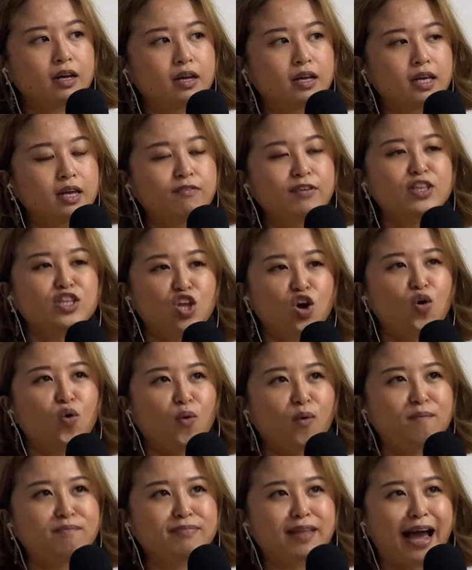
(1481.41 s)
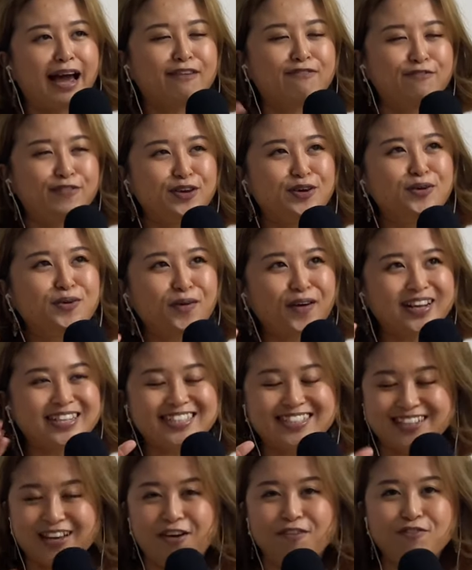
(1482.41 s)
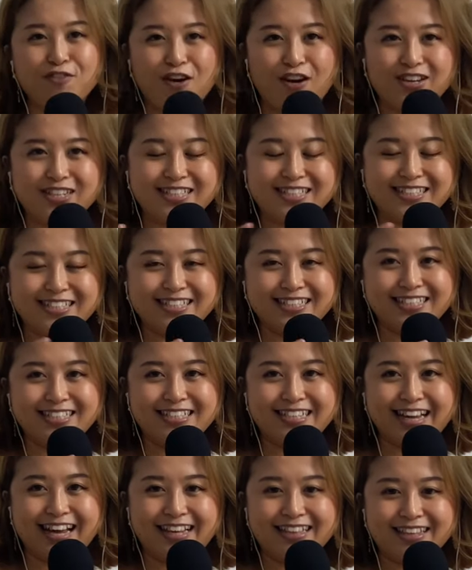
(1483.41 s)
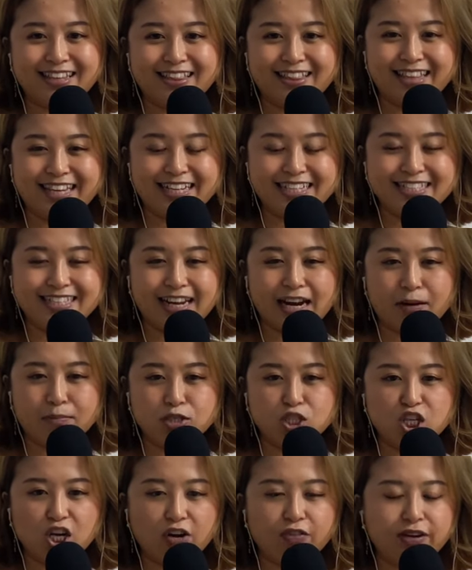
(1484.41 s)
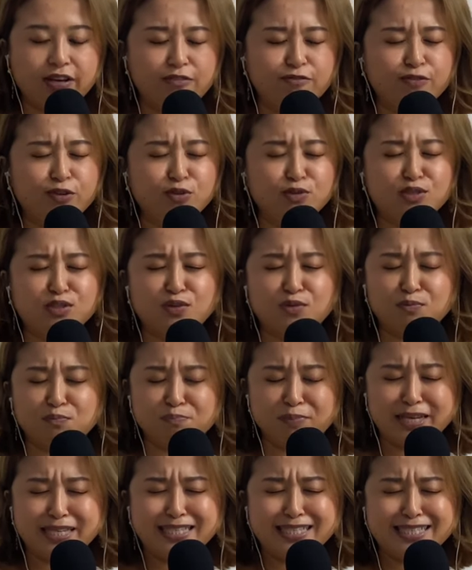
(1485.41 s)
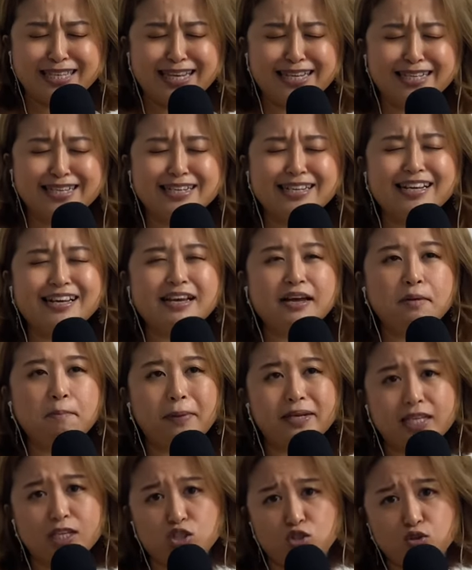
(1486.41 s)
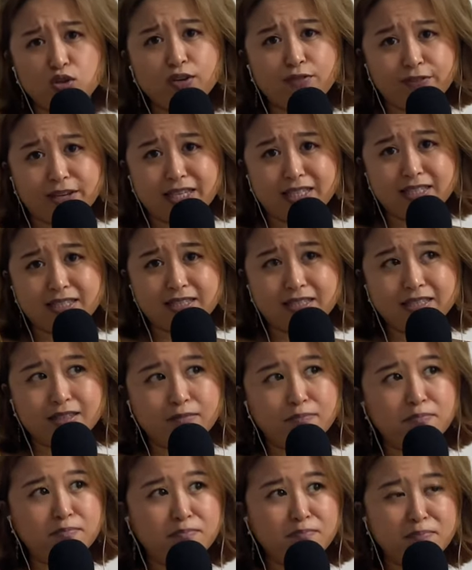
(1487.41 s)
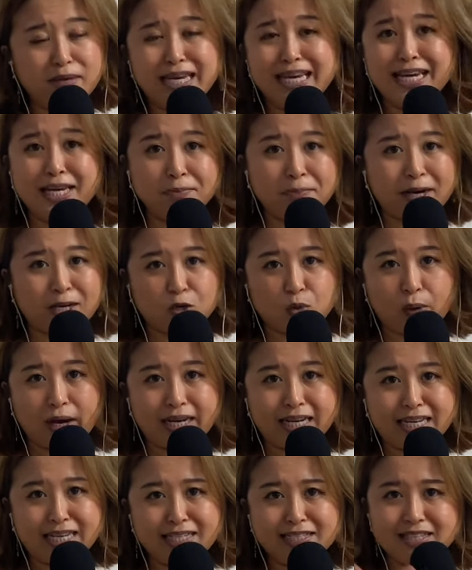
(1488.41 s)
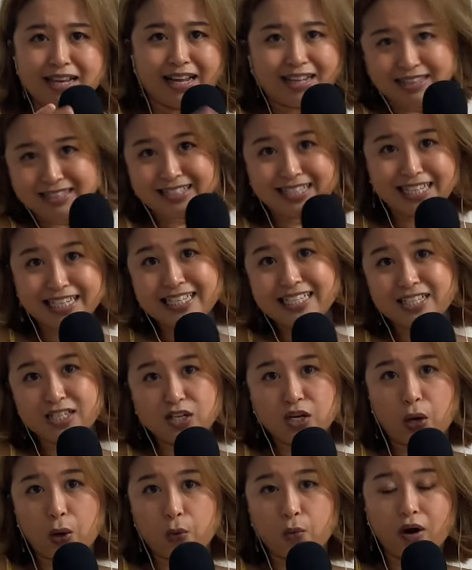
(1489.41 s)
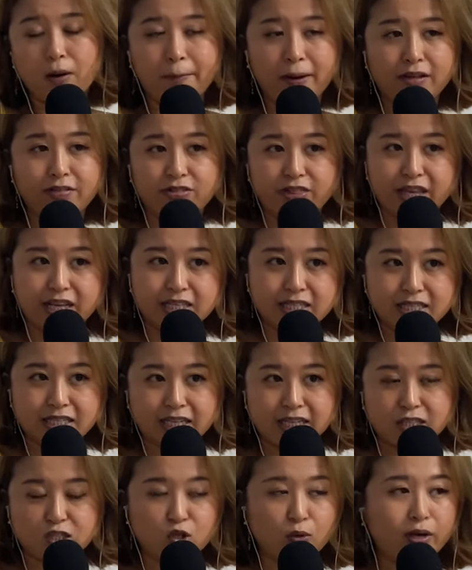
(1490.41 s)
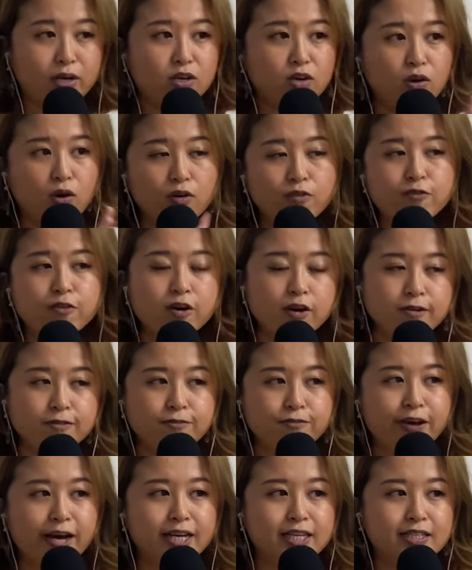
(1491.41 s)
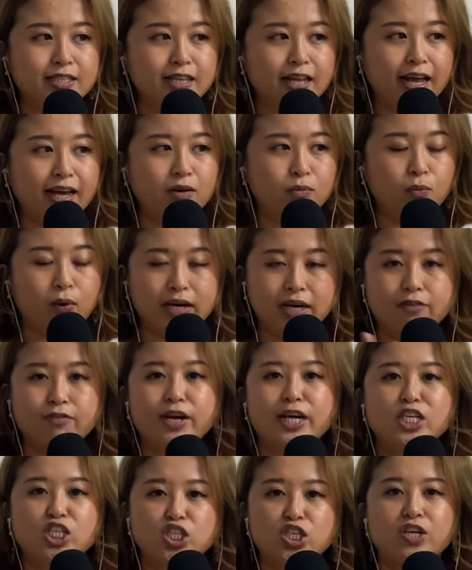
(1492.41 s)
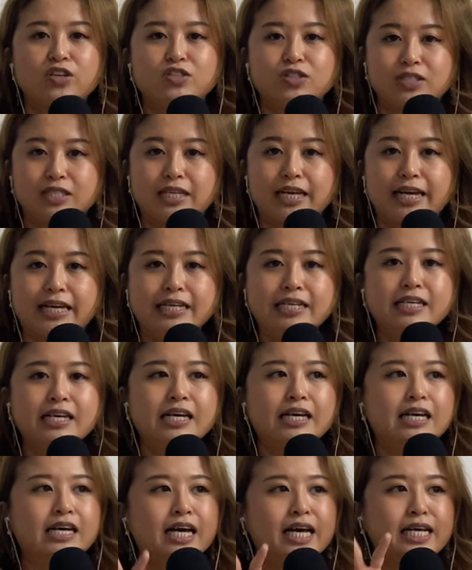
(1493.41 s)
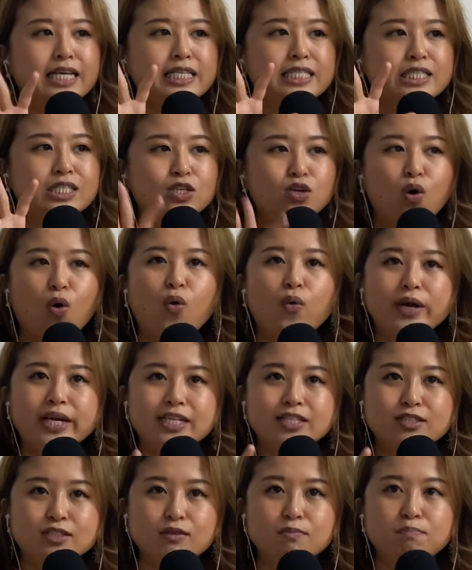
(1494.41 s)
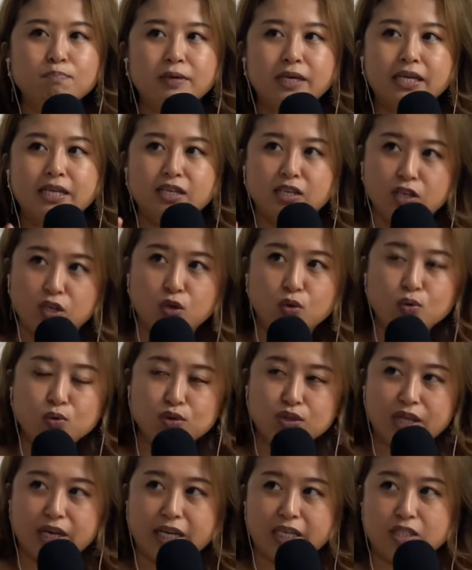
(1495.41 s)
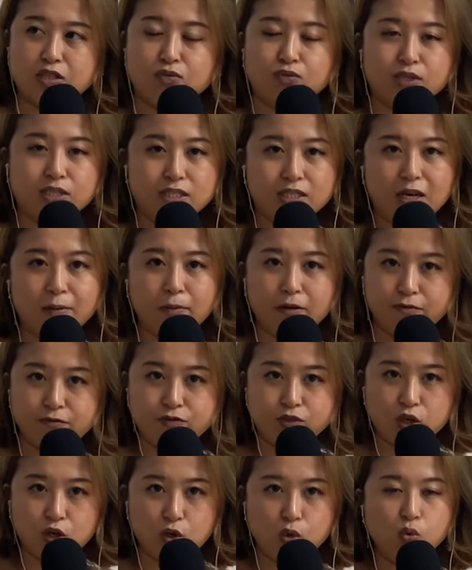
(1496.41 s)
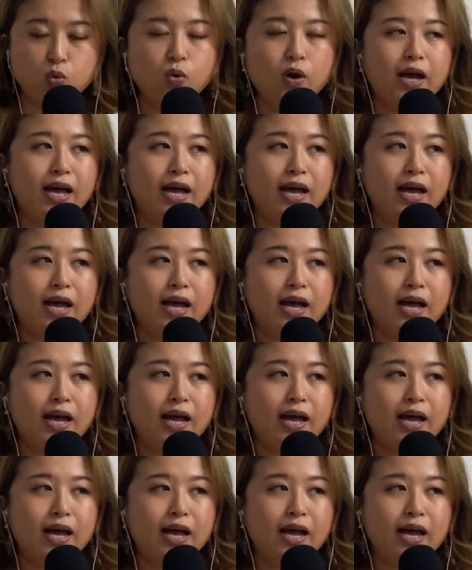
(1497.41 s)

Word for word: Even though I feel quite self-conscious that the things that I'm sharing feel so basic, but the truth is, me in my 20s didn't know about this thing. So I know for a fact that whatever I share today is going to be new things for some of you.